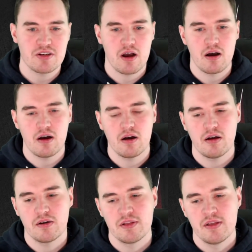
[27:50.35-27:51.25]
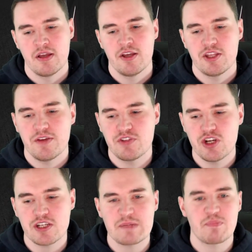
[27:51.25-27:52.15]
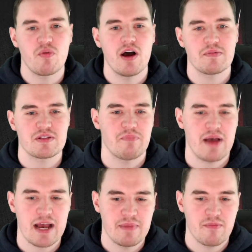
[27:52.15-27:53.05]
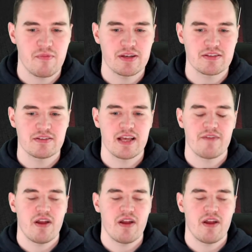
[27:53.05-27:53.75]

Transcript: Oh, you've just brought up some bad memories, David.